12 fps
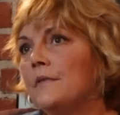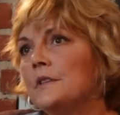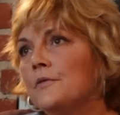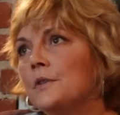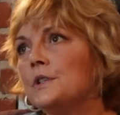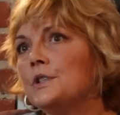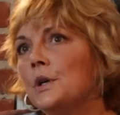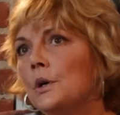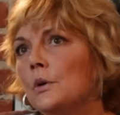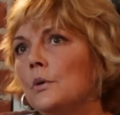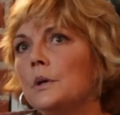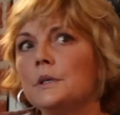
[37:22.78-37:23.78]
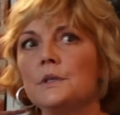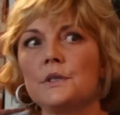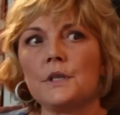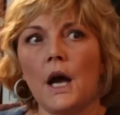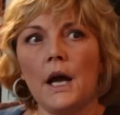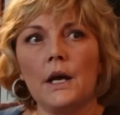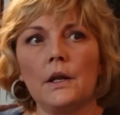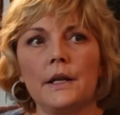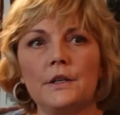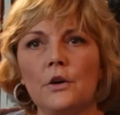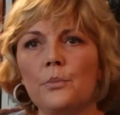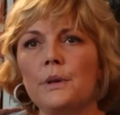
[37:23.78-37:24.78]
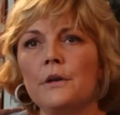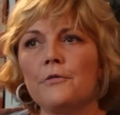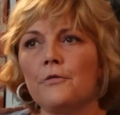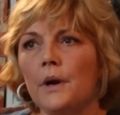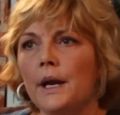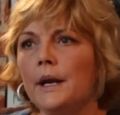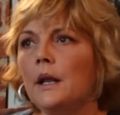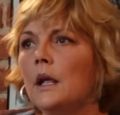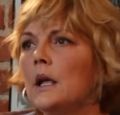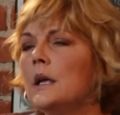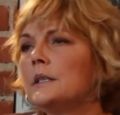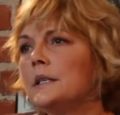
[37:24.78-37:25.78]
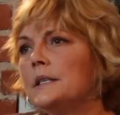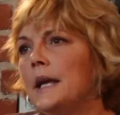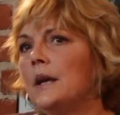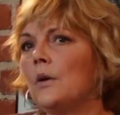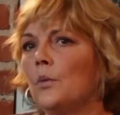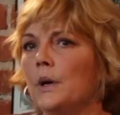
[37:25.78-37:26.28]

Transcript: have different tone and style, and don't be afraid to take a